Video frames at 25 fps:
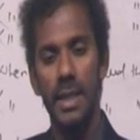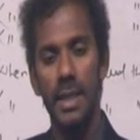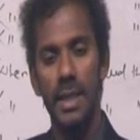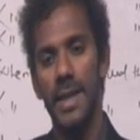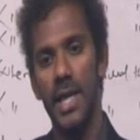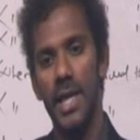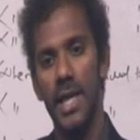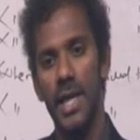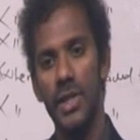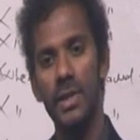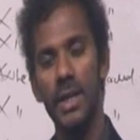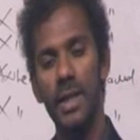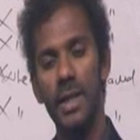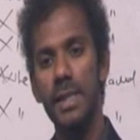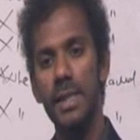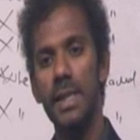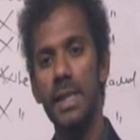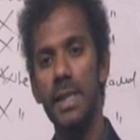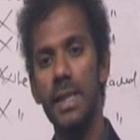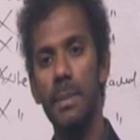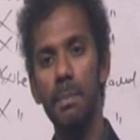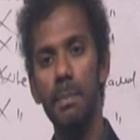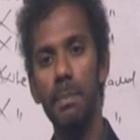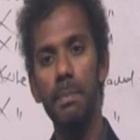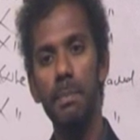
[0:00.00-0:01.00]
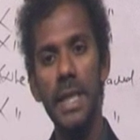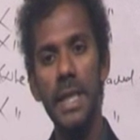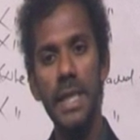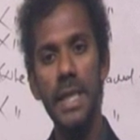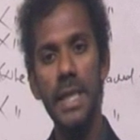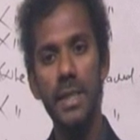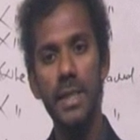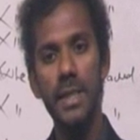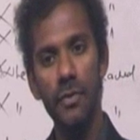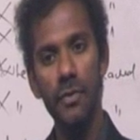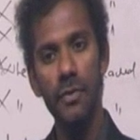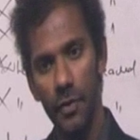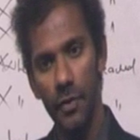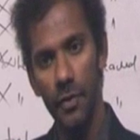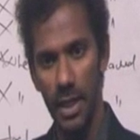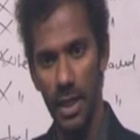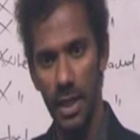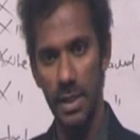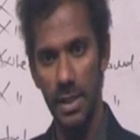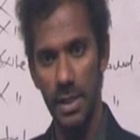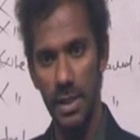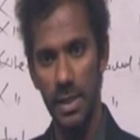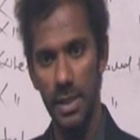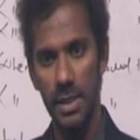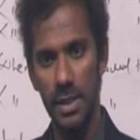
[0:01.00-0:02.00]
The action that is completed
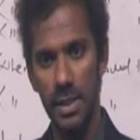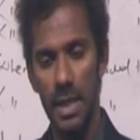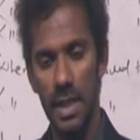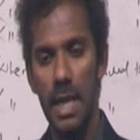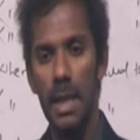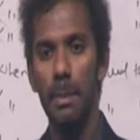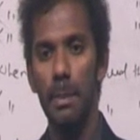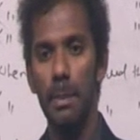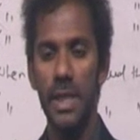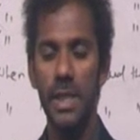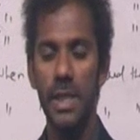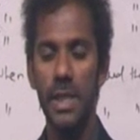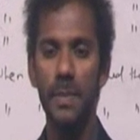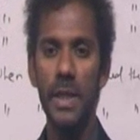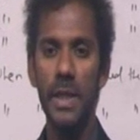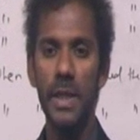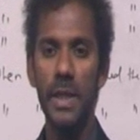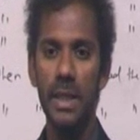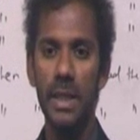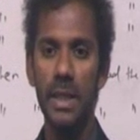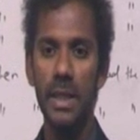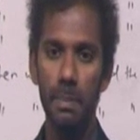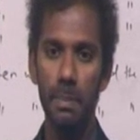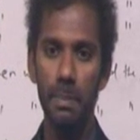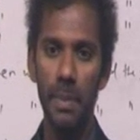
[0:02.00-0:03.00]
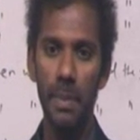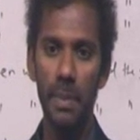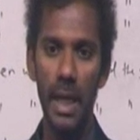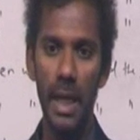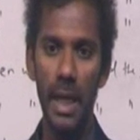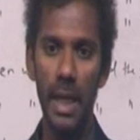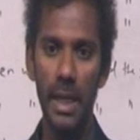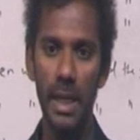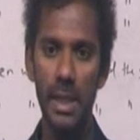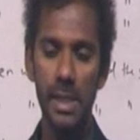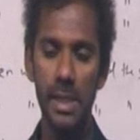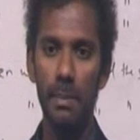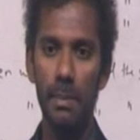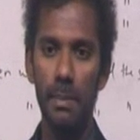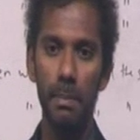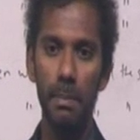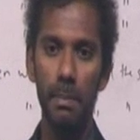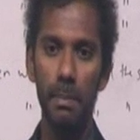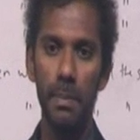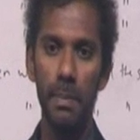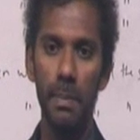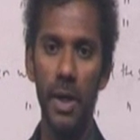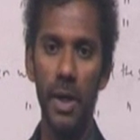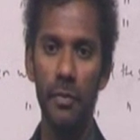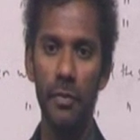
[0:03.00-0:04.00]
first must be in the past
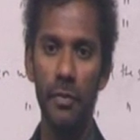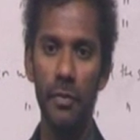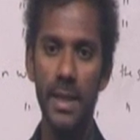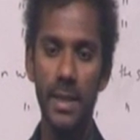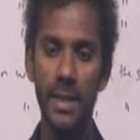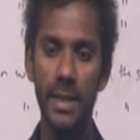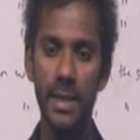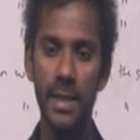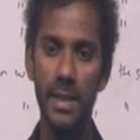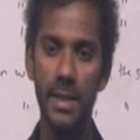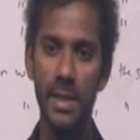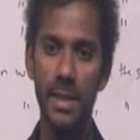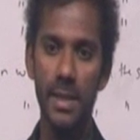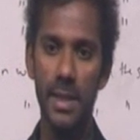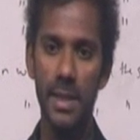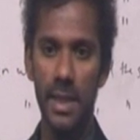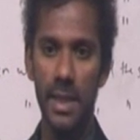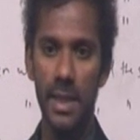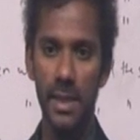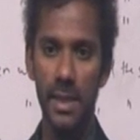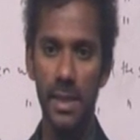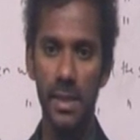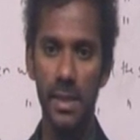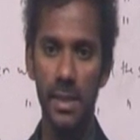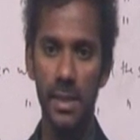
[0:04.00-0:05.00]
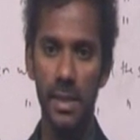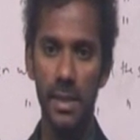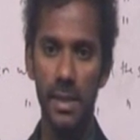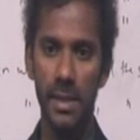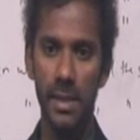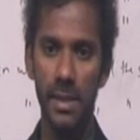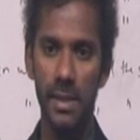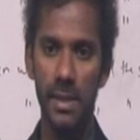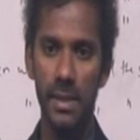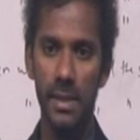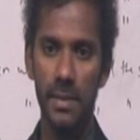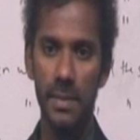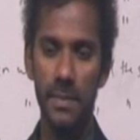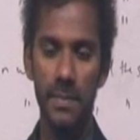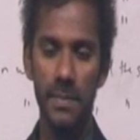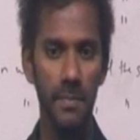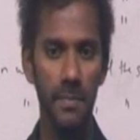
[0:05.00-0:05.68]
perfect tense.